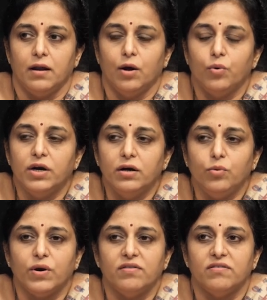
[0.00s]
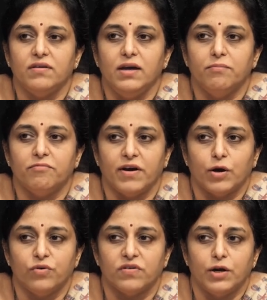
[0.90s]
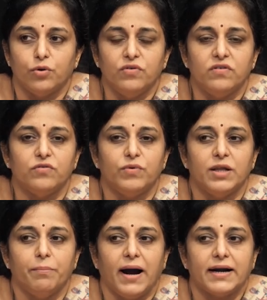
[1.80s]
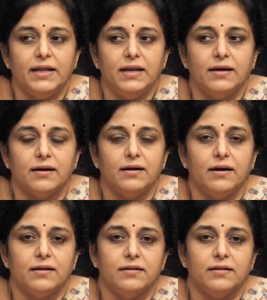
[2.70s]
Now, here you can see phagocytosis, where the bacteria,